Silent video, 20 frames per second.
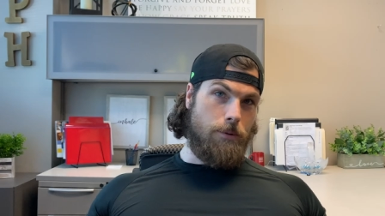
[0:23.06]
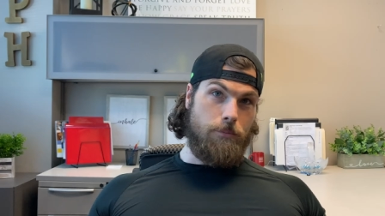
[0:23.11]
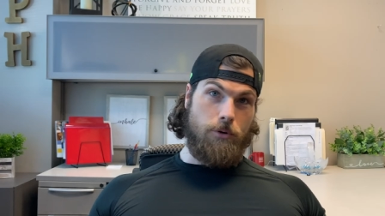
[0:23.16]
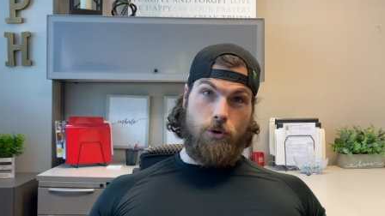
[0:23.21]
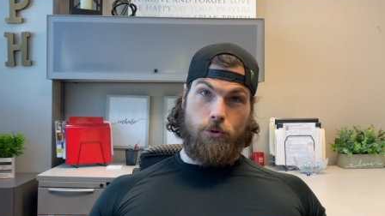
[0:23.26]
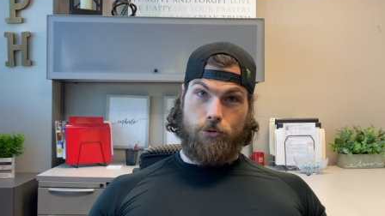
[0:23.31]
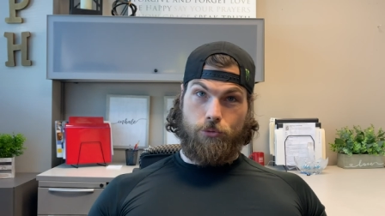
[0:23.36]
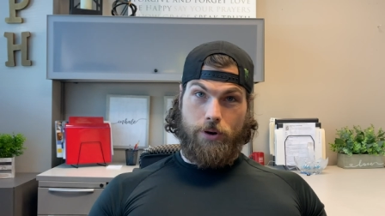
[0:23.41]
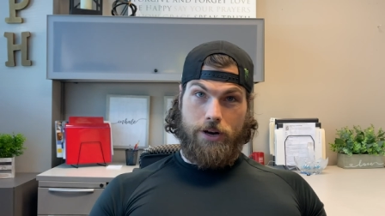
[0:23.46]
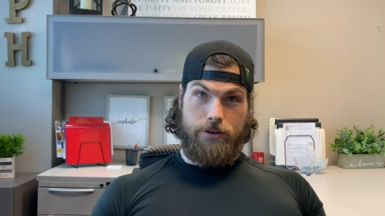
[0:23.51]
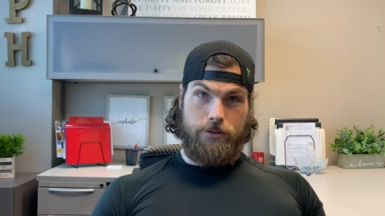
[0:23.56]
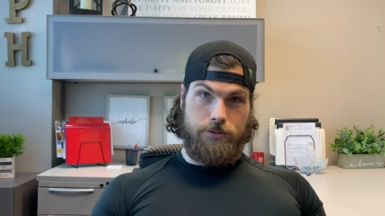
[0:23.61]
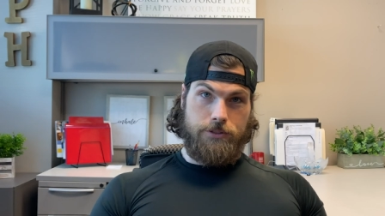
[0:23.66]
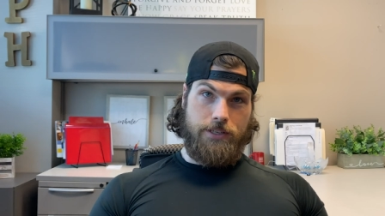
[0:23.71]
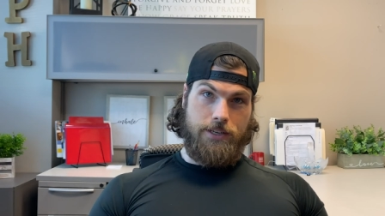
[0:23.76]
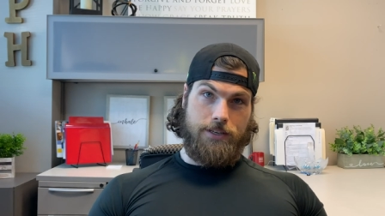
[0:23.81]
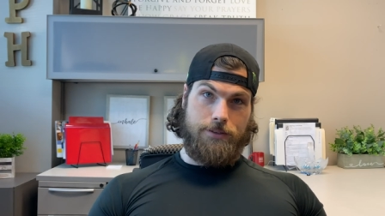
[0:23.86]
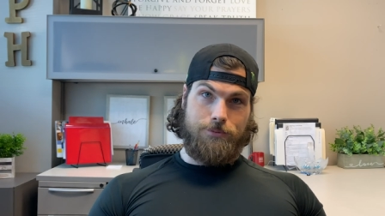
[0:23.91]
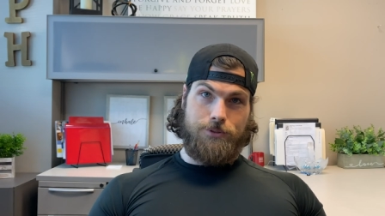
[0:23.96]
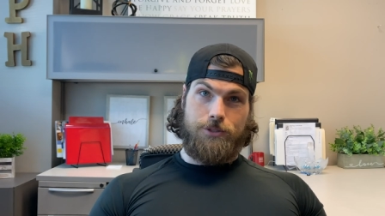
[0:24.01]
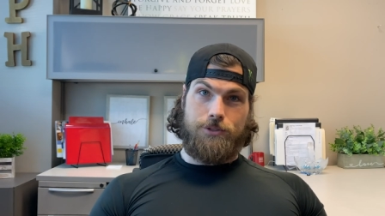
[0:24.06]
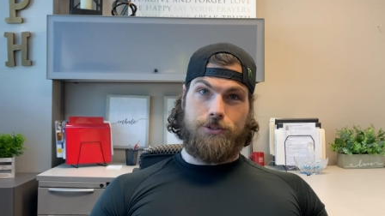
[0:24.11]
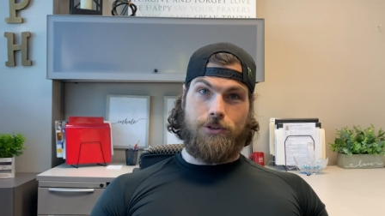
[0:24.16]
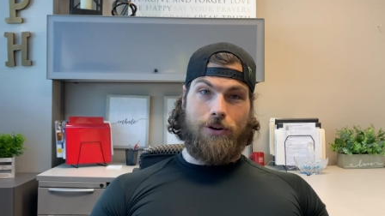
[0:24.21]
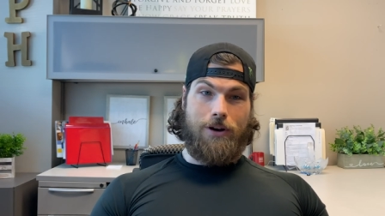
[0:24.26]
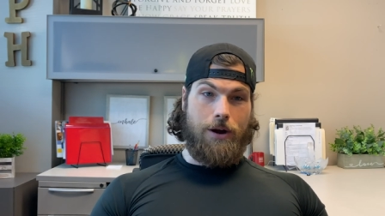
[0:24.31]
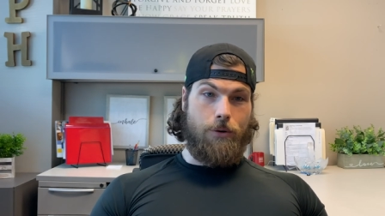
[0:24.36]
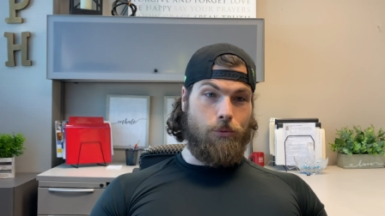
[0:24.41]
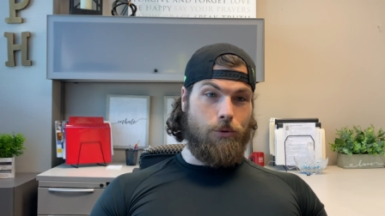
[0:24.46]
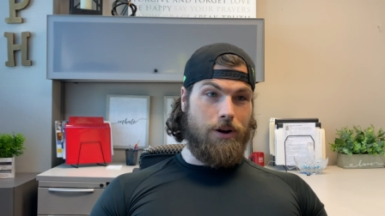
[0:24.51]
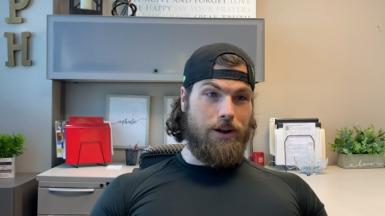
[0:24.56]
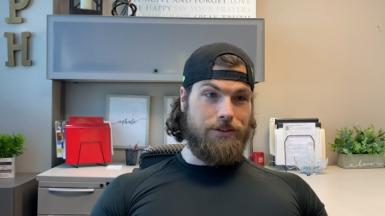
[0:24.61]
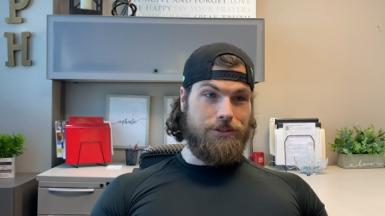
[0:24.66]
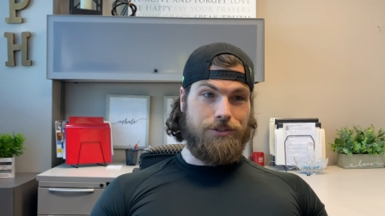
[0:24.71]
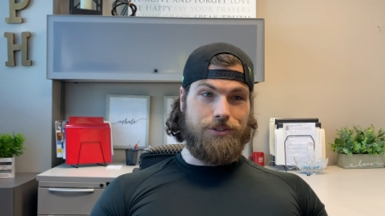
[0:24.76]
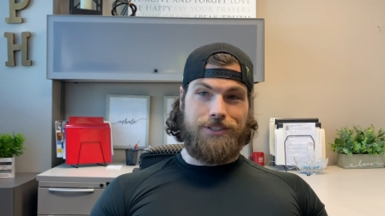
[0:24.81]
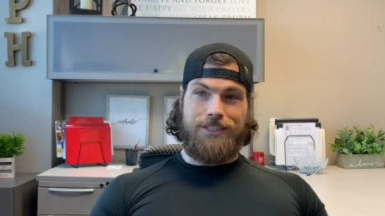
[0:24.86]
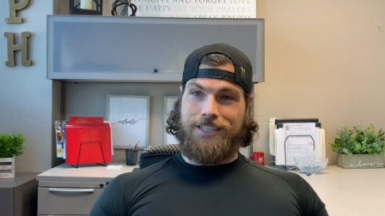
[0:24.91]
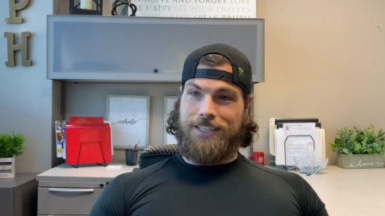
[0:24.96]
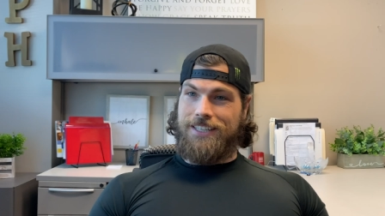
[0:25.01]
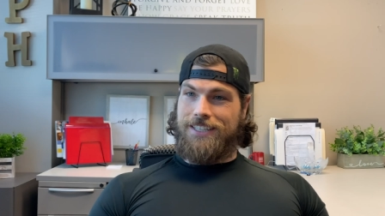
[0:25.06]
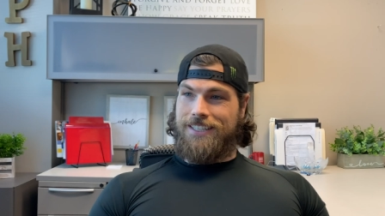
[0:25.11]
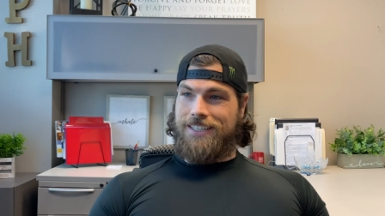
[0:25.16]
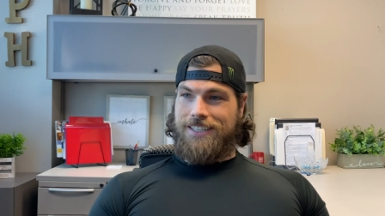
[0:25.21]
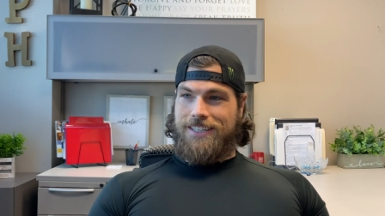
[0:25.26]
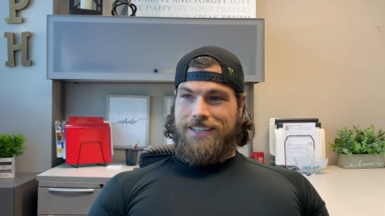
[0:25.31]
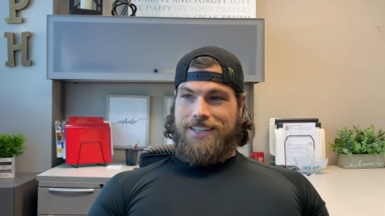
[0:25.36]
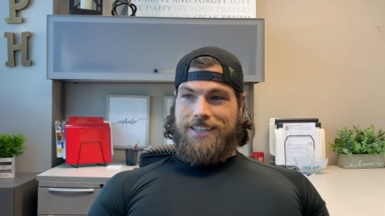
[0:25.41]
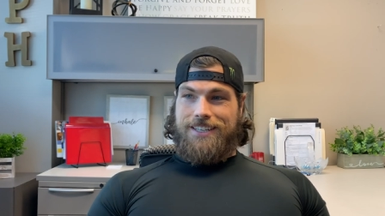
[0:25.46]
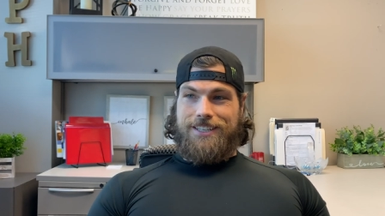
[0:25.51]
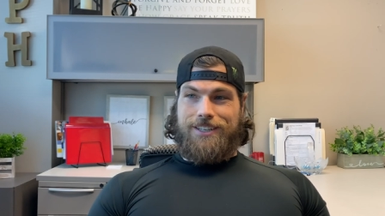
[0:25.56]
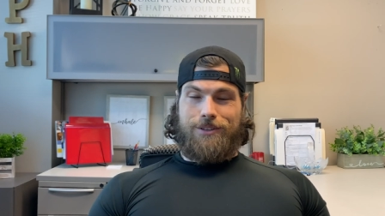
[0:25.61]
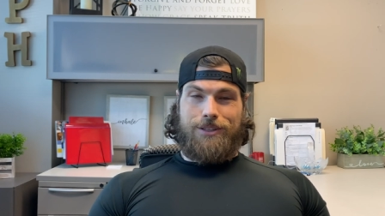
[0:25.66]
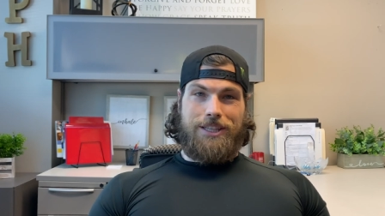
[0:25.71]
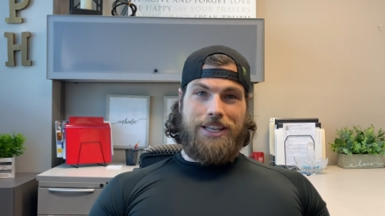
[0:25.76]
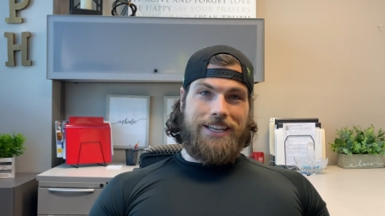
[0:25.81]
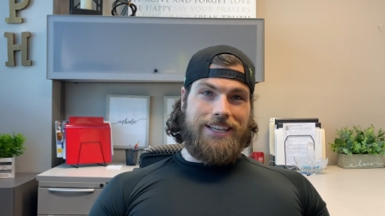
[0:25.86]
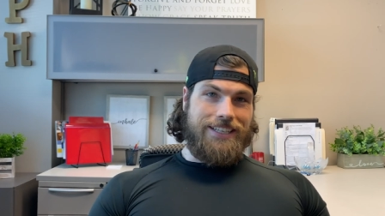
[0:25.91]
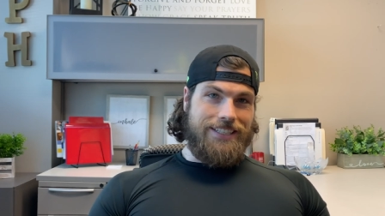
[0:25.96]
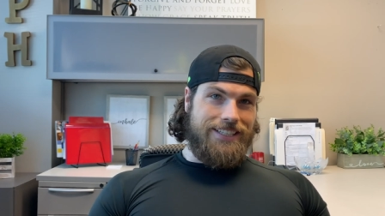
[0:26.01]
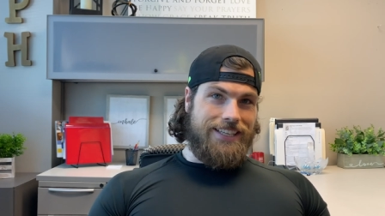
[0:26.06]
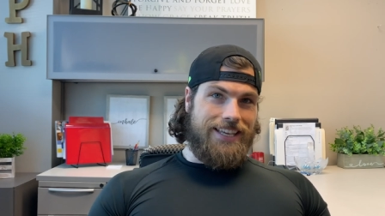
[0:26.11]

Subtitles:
up going to Raiders games, so I watched, you know, Lincoln